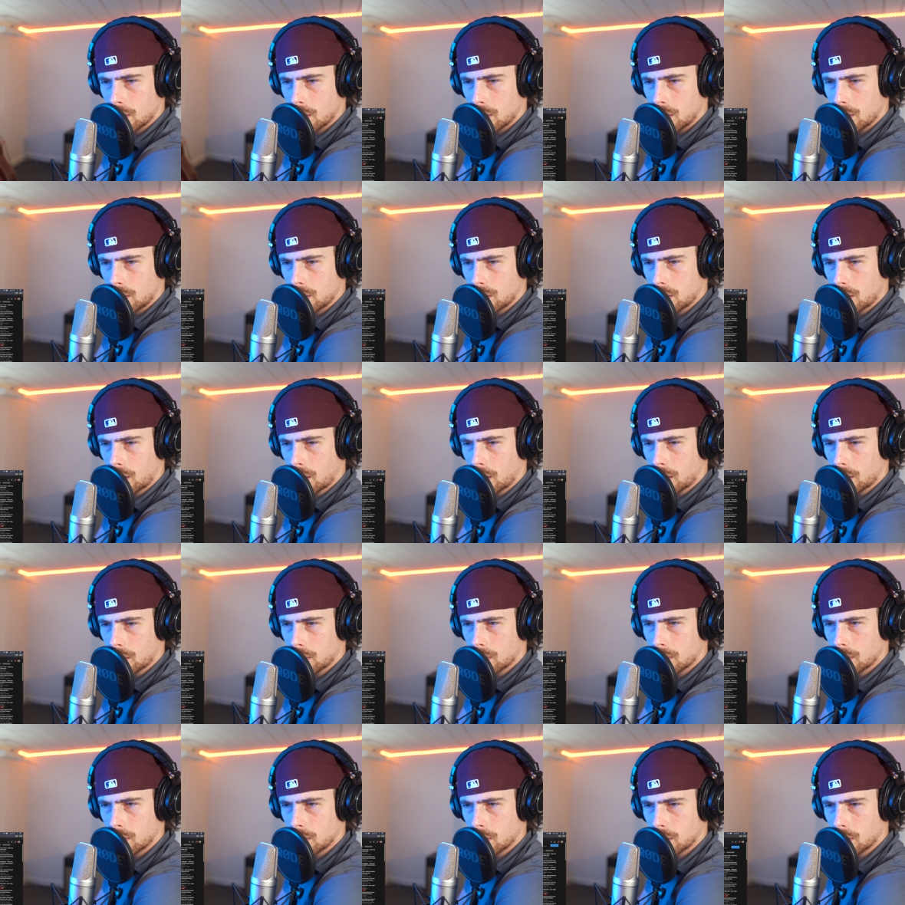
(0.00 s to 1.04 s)
It's not.
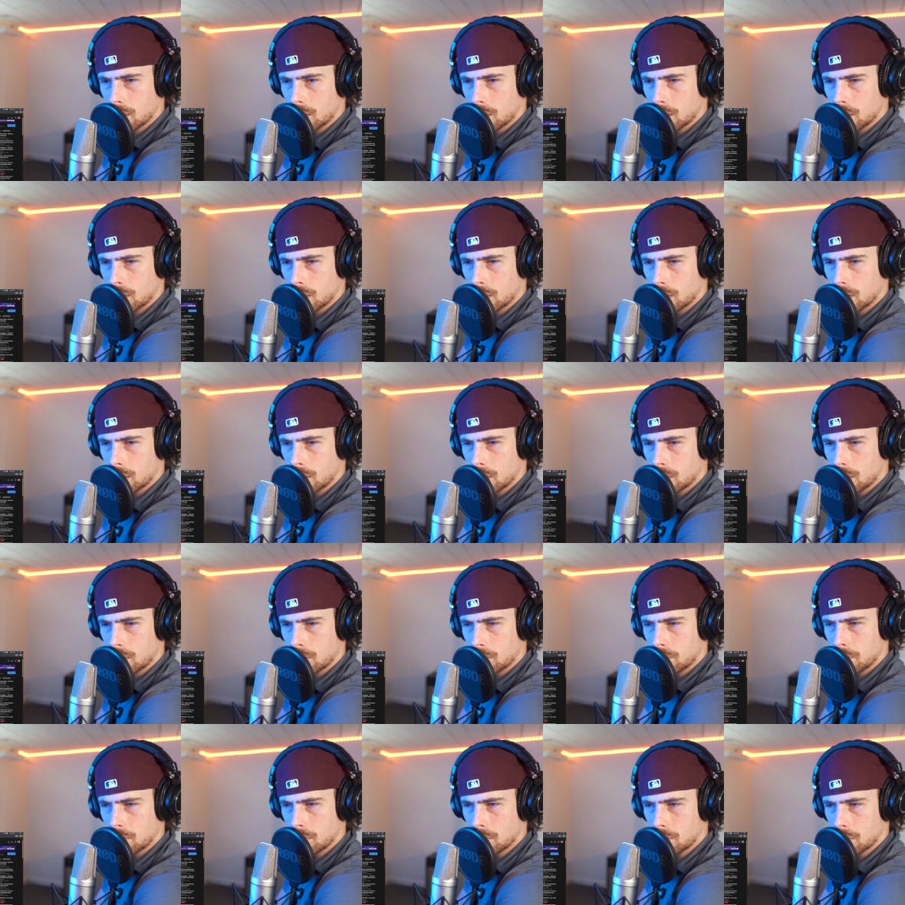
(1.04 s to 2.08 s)

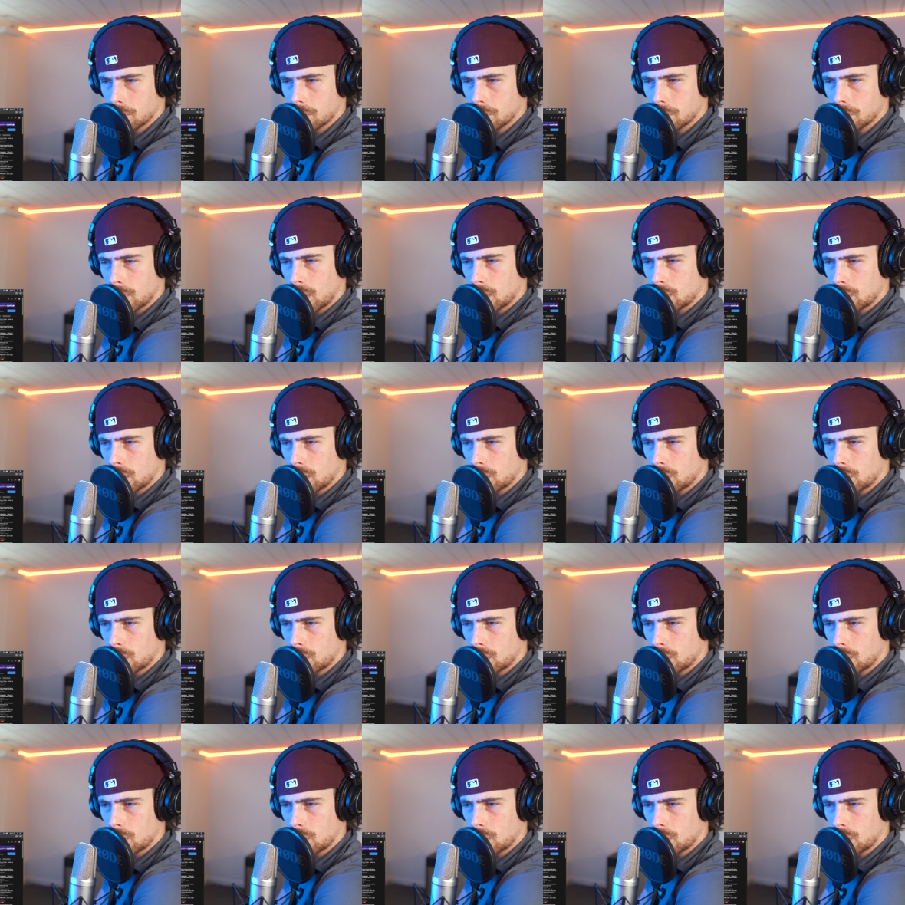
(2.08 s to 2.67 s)
Hmm, that's